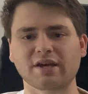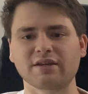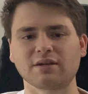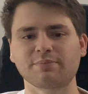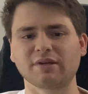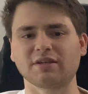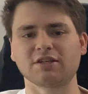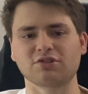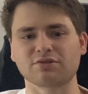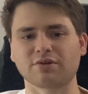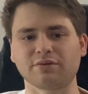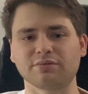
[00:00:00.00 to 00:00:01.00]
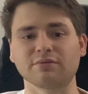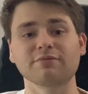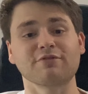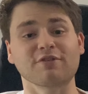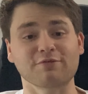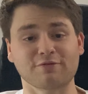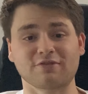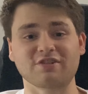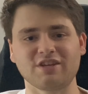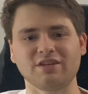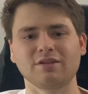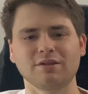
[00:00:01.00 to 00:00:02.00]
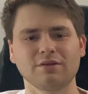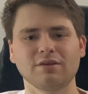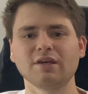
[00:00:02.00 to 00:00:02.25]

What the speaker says: sign up and get your own for free.